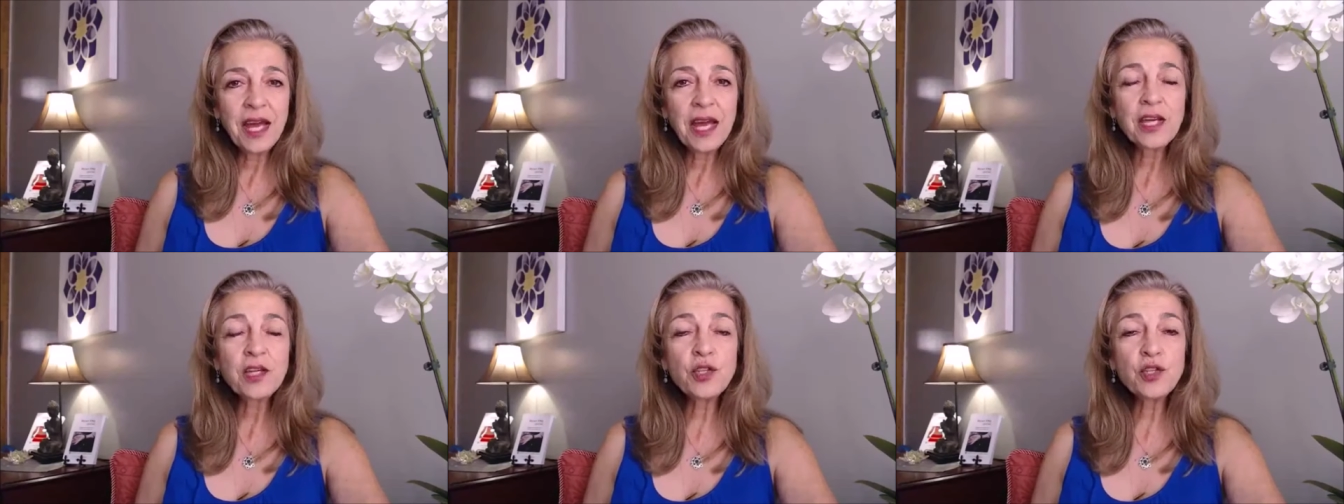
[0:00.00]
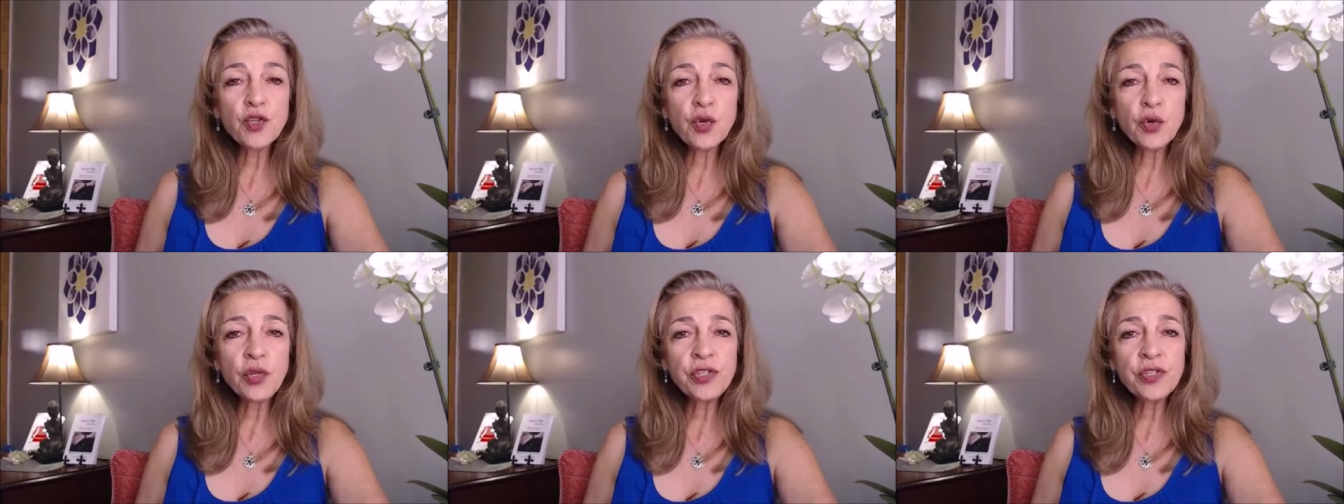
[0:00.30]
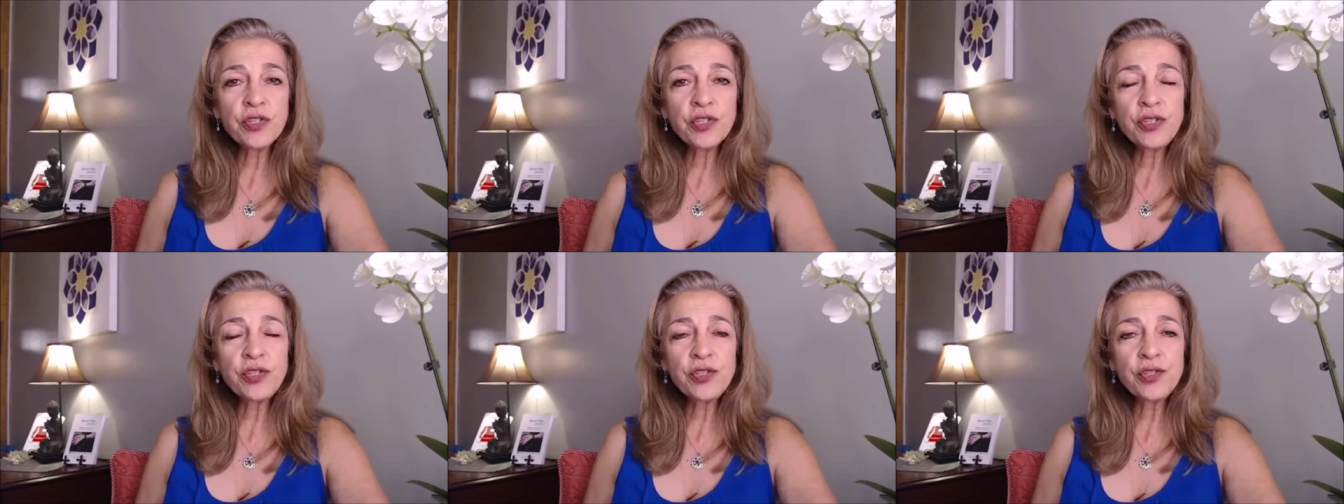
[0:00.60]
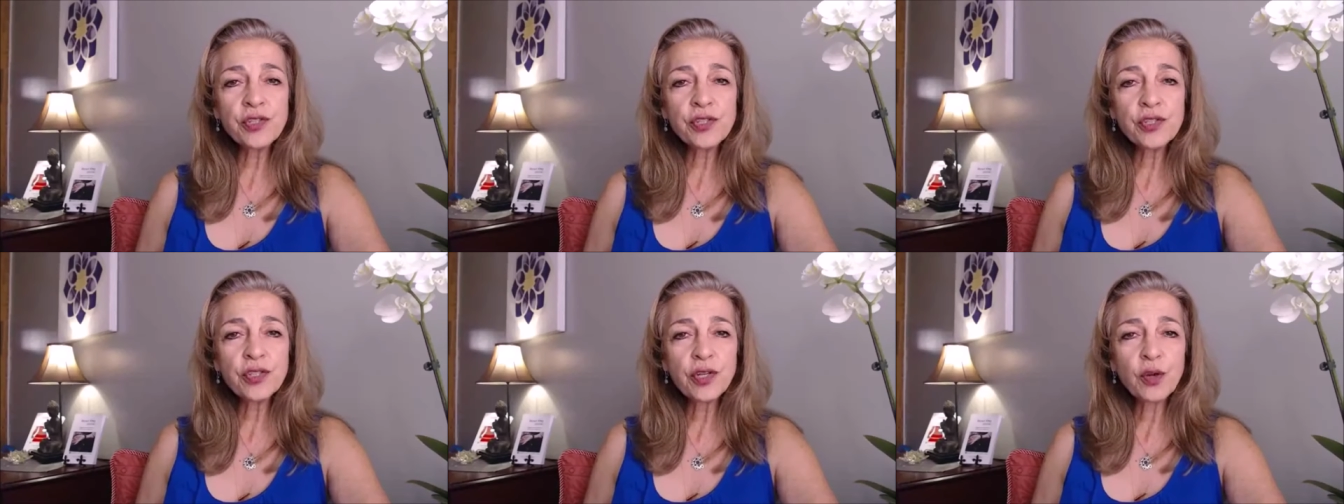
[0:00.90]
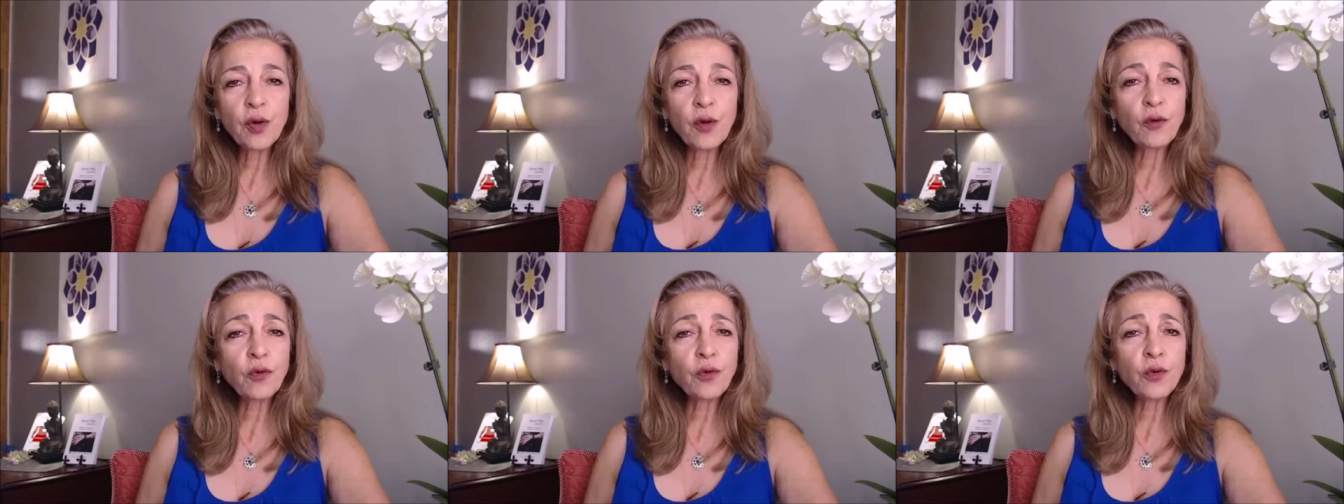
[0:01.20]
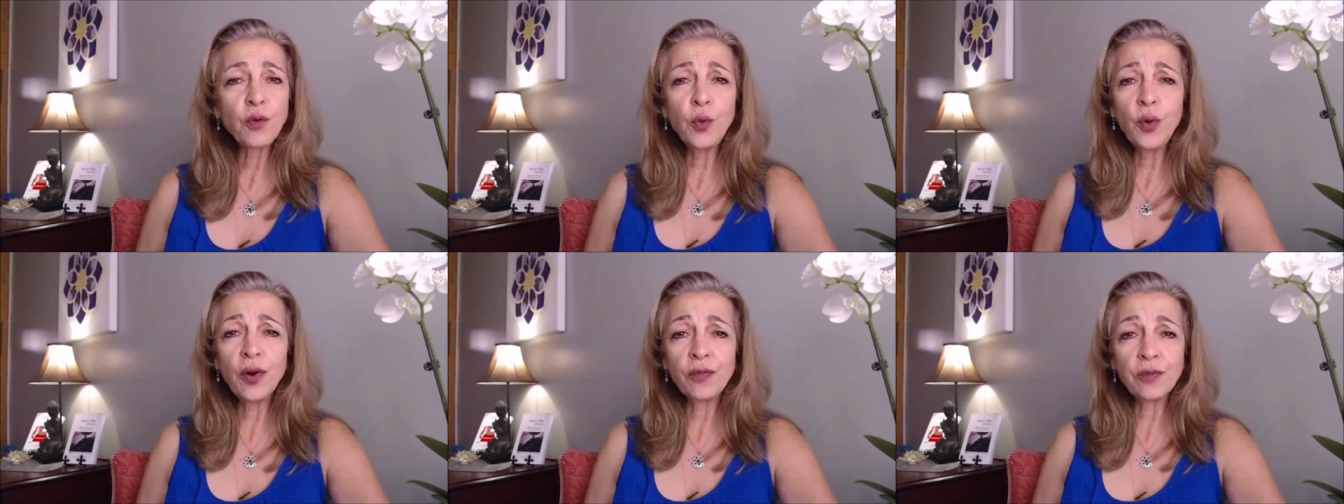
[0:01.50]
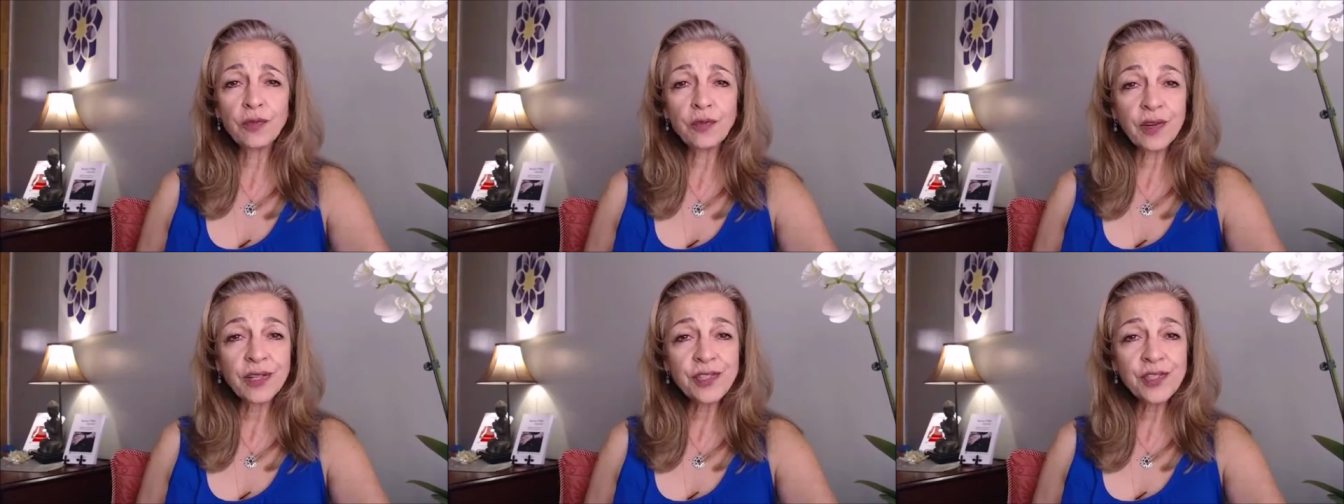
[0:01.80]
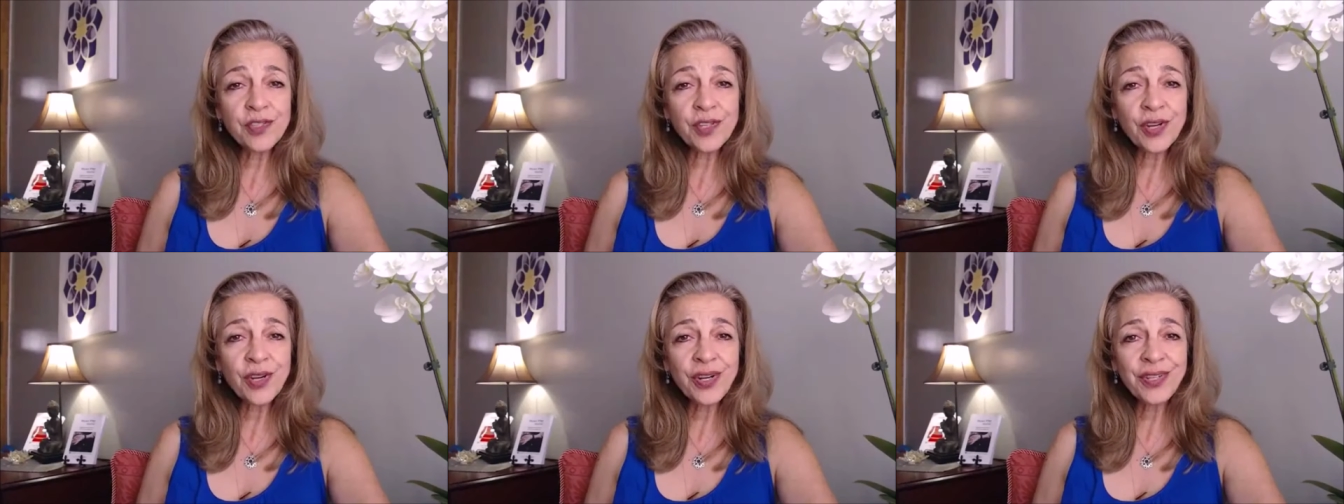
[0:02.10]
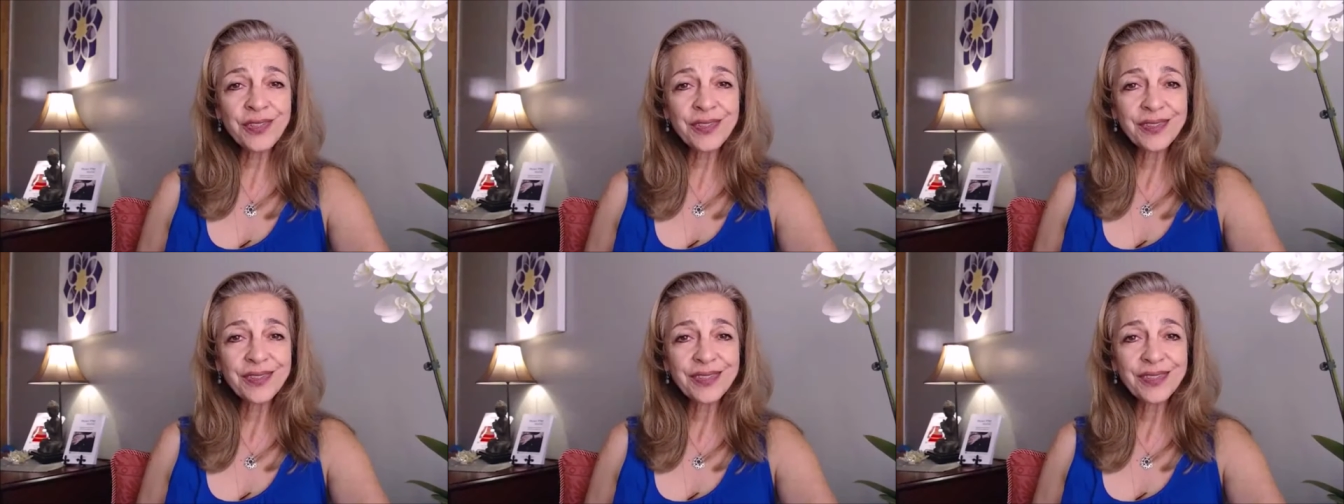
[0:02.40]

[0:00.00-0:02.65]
and choices of who our friends are